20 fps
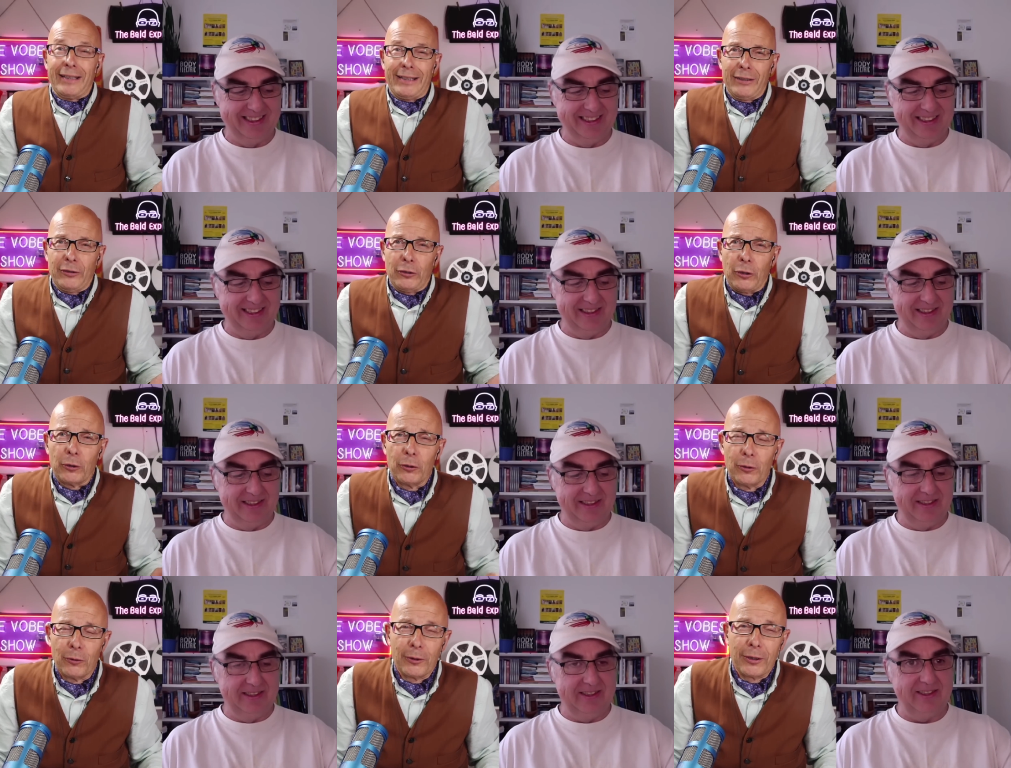Speaker 1: Well,
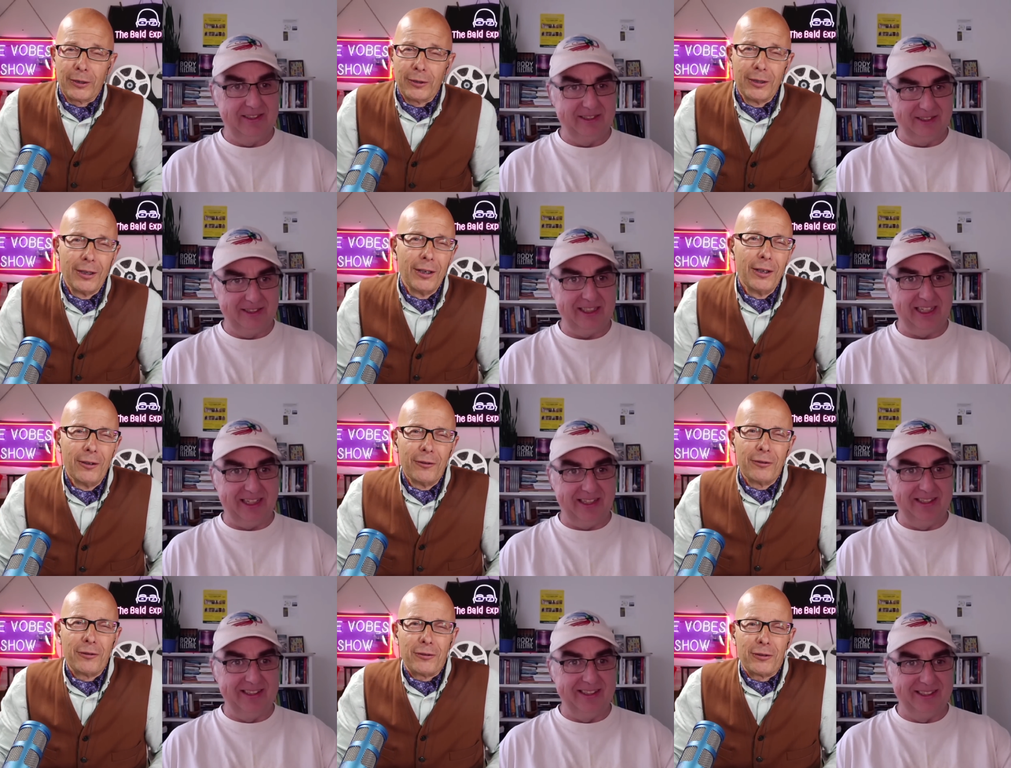you know, we,
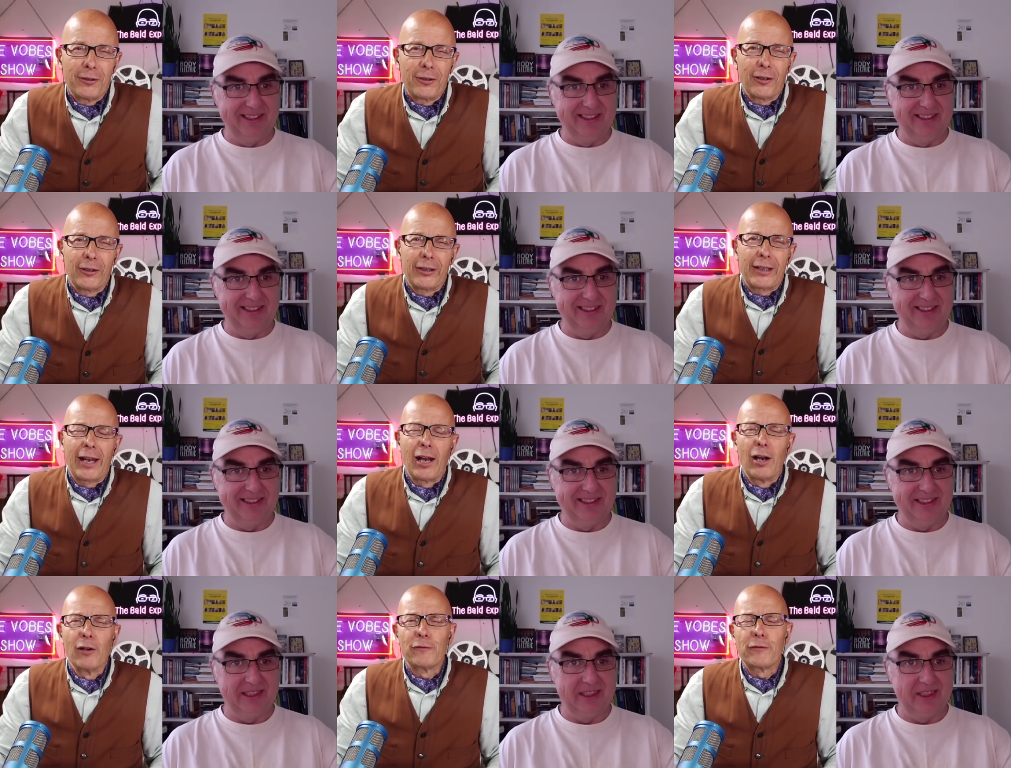have
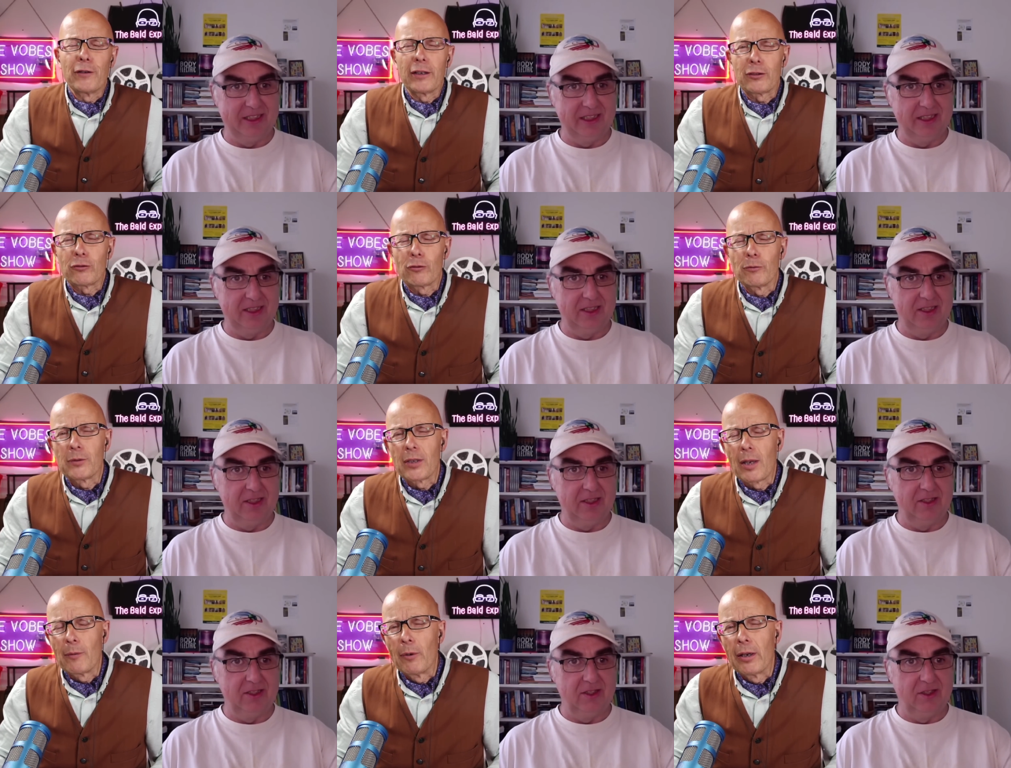got to get our
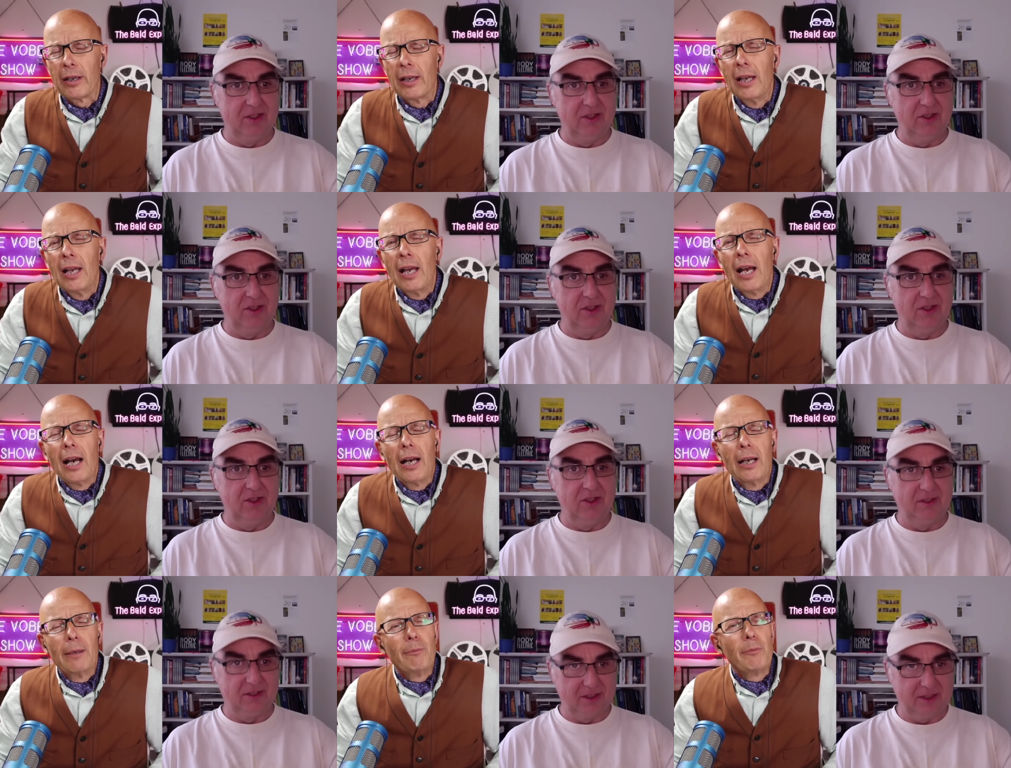fix from somewhere.
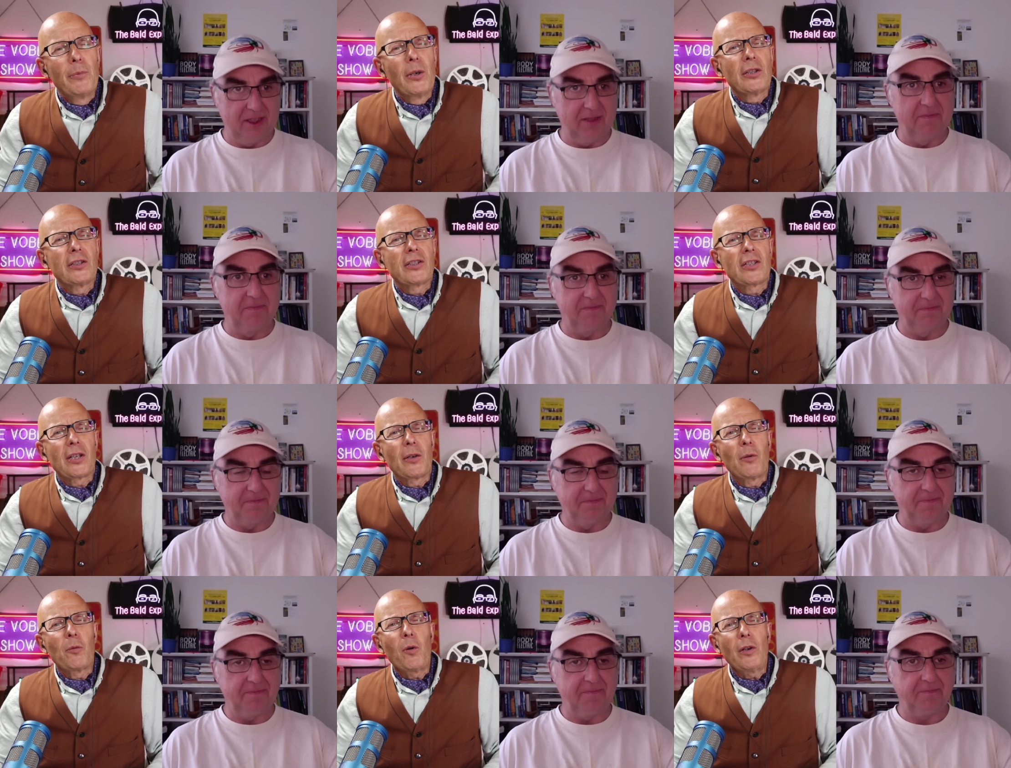Um,
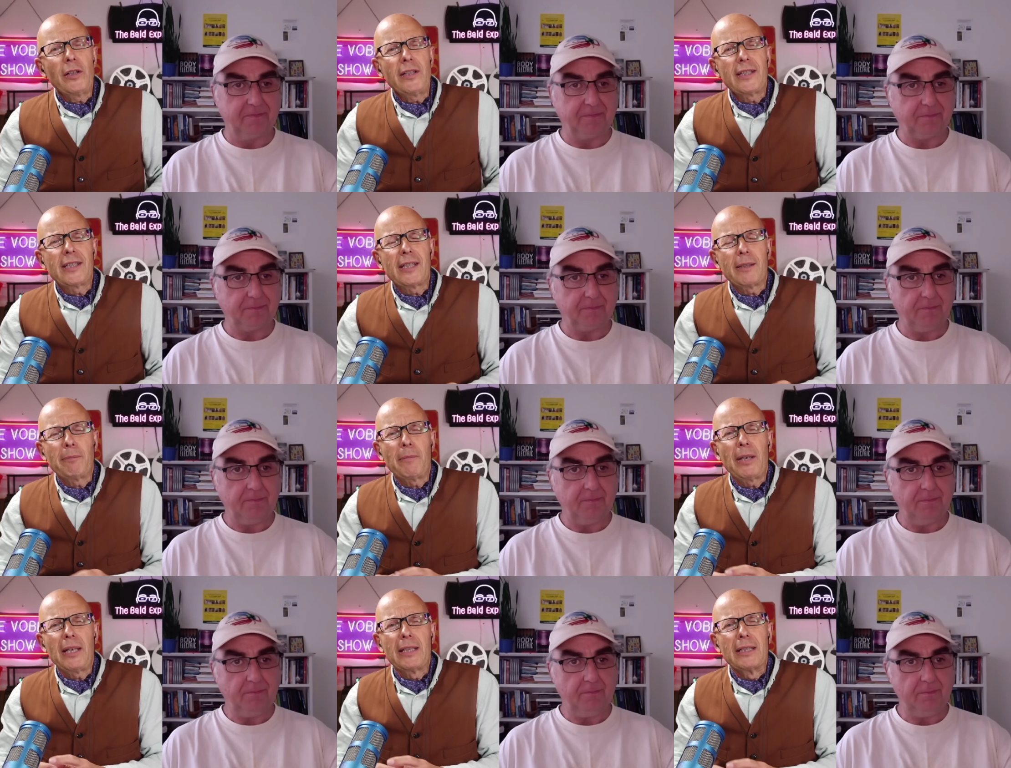but uh, what
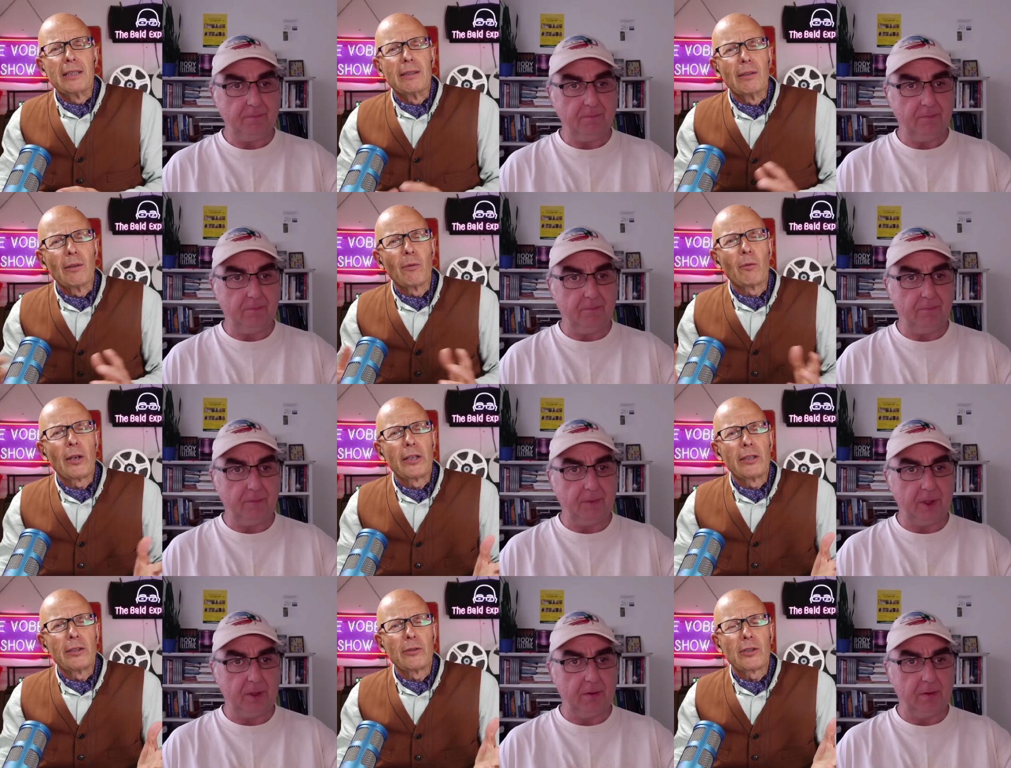does it
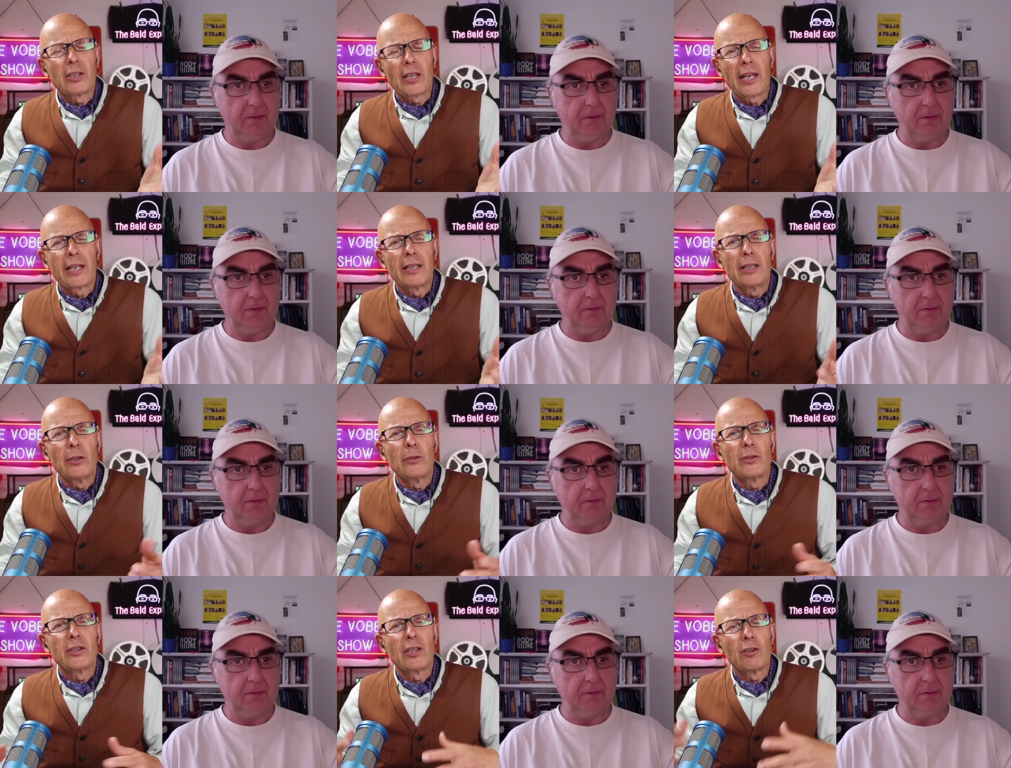mean when you
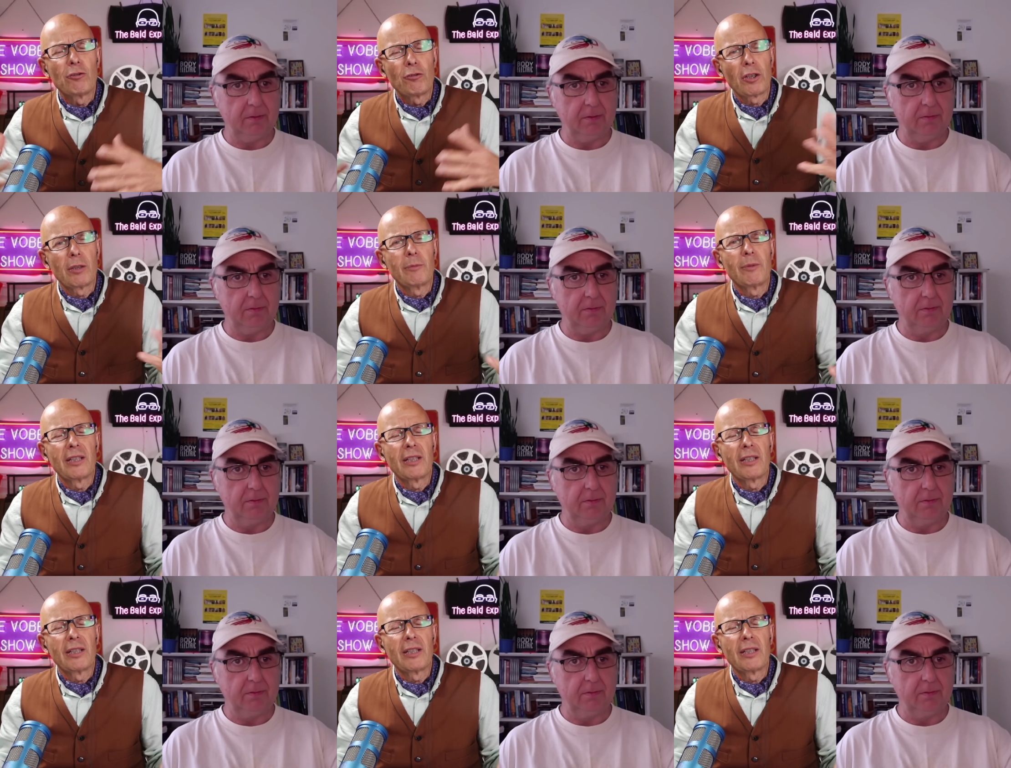say lucid